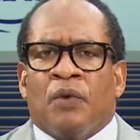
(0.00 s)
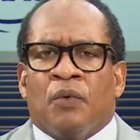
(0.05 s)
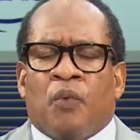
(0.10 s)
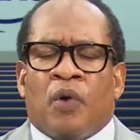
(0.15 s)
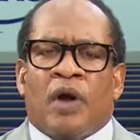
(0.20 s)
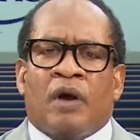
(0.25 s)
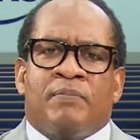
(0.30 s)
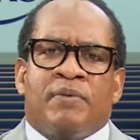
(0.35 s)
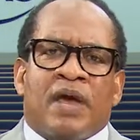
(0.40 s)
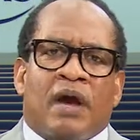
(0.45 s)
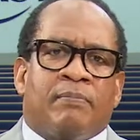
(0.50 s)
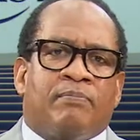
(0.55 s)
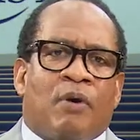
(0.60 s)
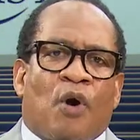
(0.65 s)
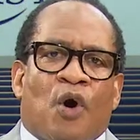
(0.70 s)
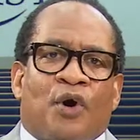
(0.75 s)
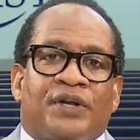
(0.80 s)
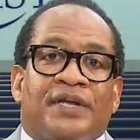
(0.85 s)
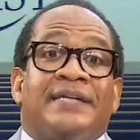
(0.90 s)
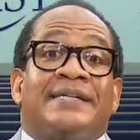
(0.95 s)
will be
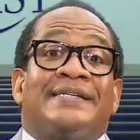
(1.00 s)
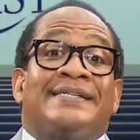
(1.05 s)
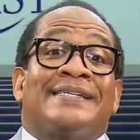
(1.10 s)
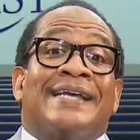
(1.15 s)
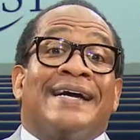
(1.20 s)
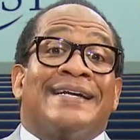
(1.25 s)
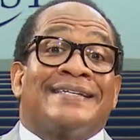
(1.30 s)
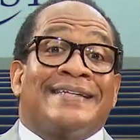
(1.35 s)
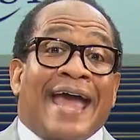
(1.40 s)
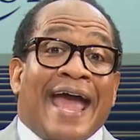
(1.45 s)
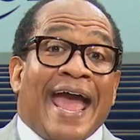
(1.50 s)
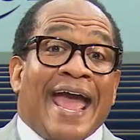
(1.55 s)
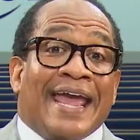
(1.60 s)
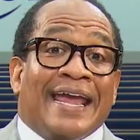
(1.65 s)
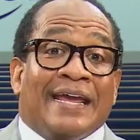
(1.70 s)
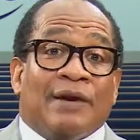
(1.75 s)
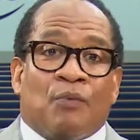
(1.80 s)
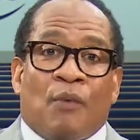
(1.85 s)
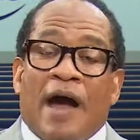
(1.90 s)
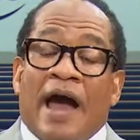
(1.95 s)
aborted
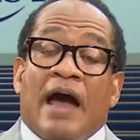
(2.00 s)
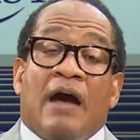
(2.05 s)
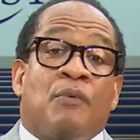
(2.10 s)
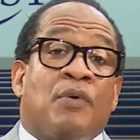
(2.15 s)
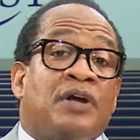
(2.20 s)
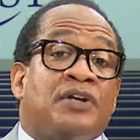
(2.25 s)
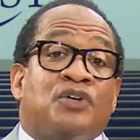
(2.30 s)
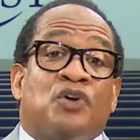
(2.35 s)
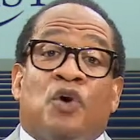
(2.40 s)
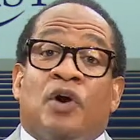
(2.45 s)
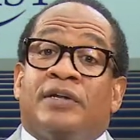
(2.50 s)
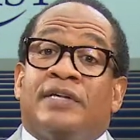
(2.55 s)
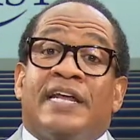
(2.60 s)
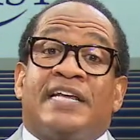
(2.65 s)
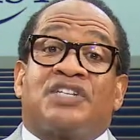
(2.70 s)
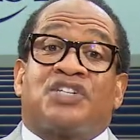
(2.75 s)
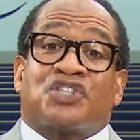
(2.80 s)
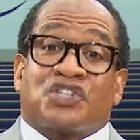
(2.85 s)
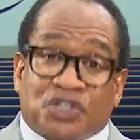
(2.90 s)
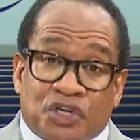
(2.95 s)
today while we're doing
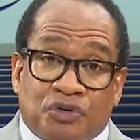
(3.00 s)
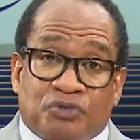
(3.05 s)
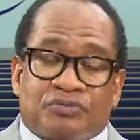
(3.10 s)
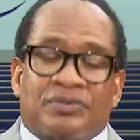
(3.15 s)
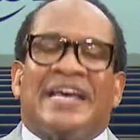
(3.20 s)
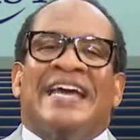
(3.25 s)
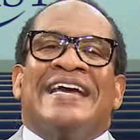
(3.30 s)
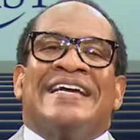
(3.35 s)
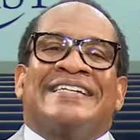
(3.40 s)
this shoot.